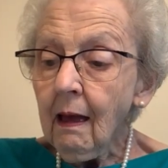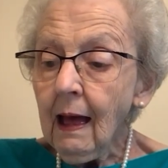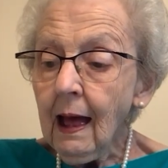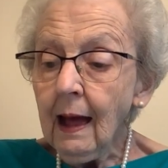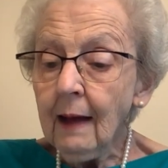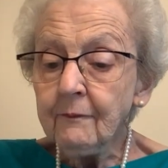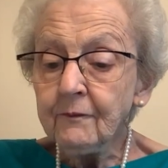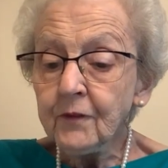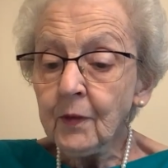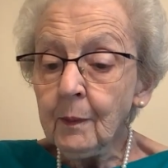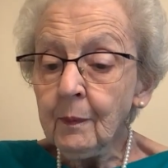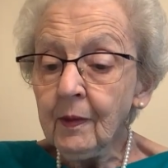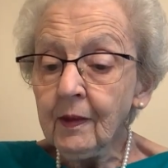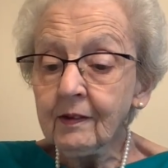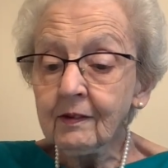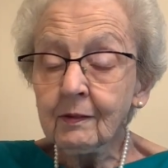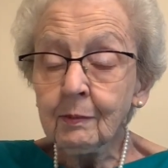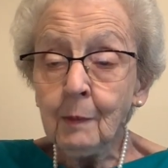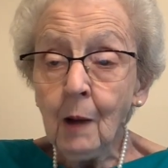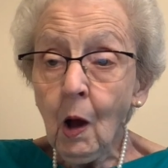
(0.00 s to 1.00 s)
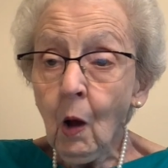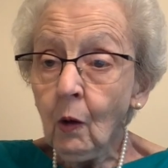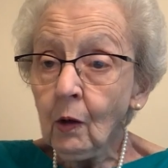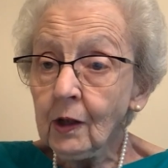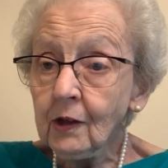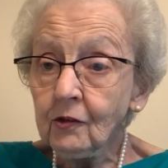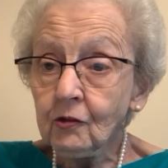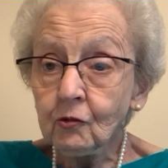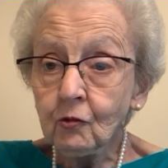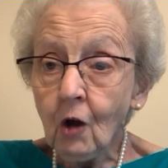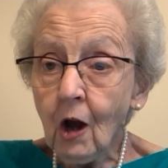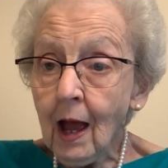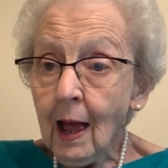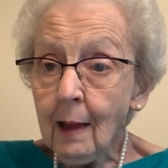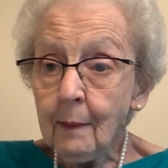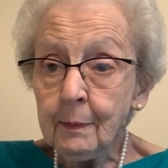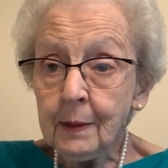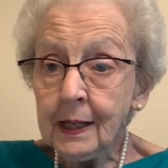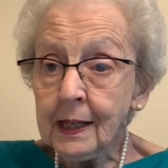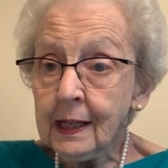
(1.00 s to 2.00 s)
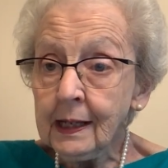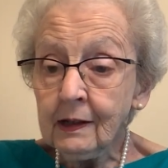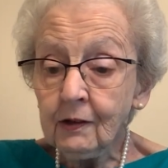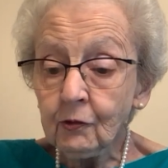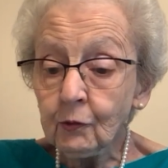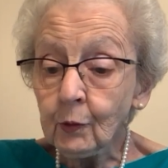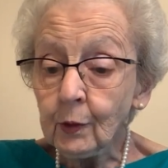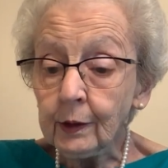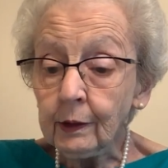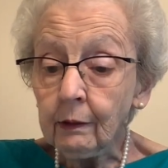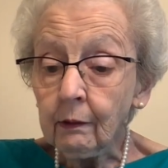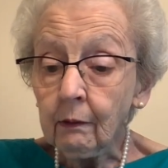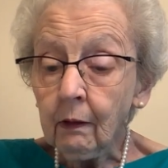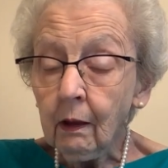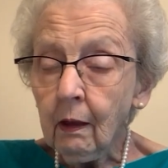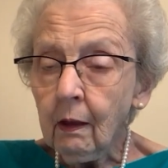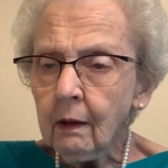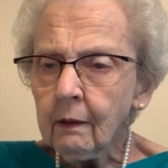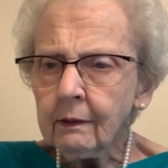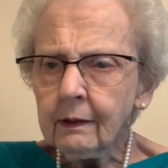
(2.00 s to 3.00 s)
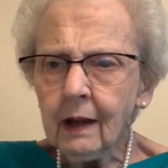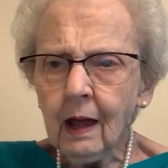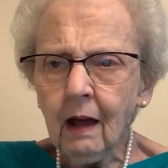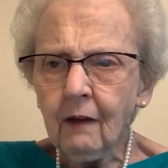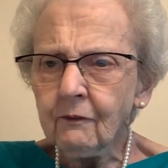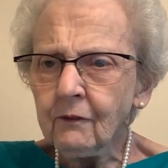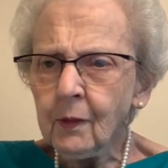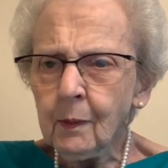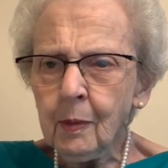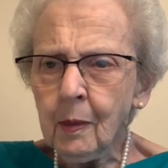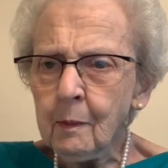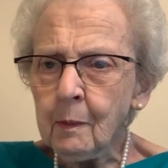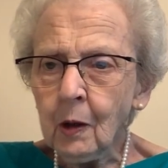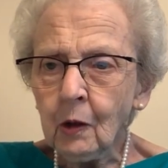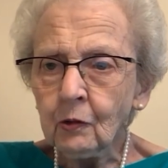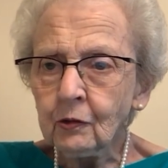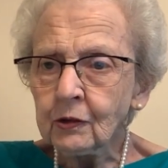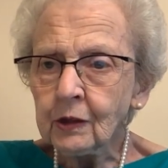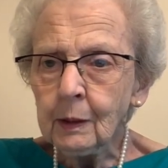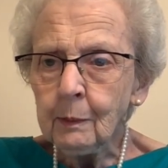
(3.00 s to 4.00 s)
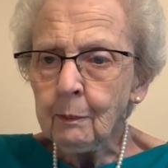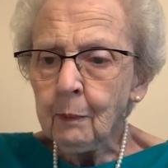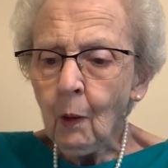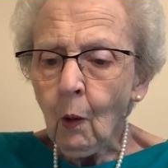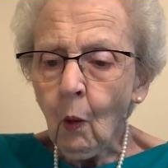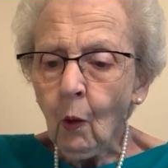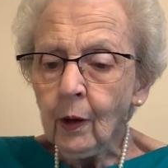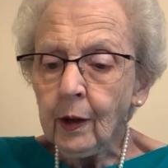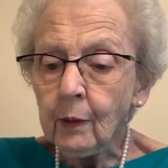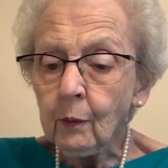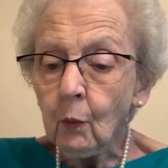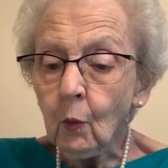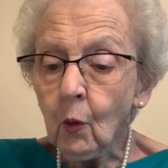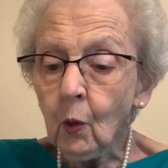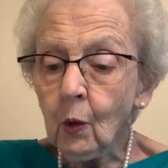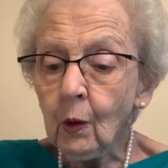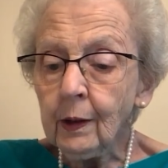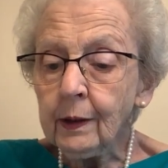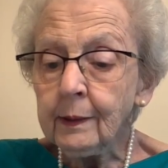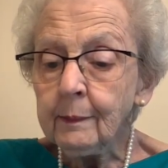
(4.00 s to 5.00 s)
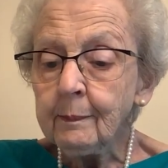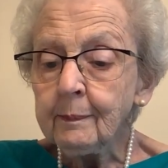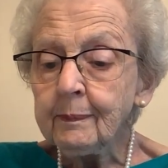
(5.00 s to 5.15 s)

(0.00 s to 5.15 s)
I'm from the smallest tribe in Israel, not from the most important one.